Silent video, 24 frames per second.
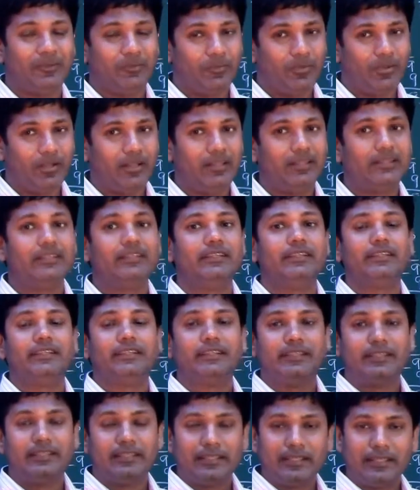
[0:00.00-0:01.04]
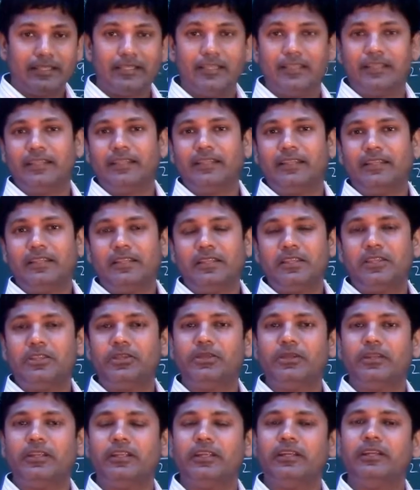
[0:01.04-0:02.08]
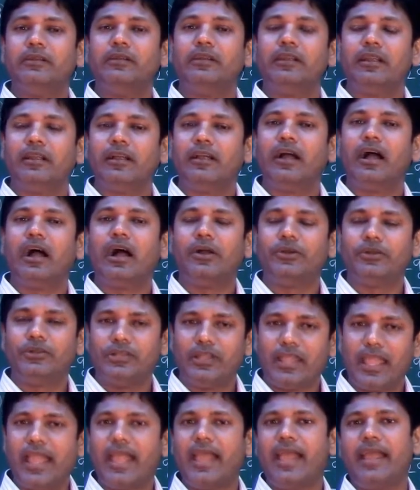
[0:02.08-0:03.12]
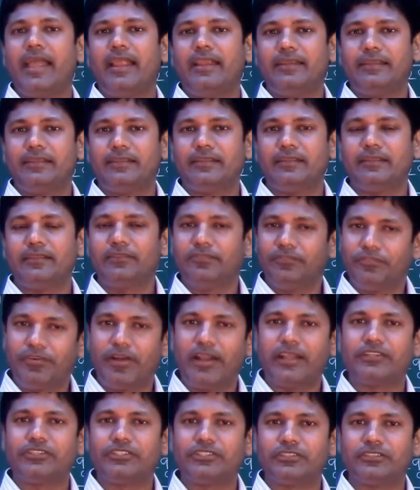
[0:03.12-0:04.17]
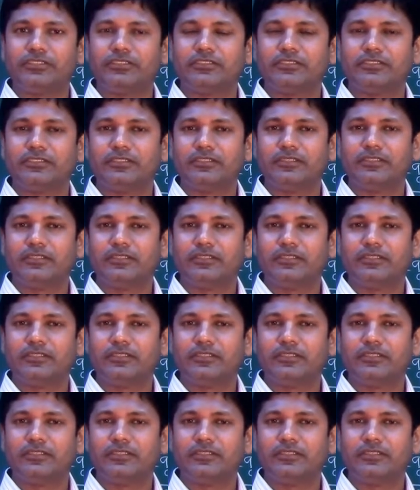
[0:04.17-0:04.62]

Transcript: Well, you learn how to add fractions.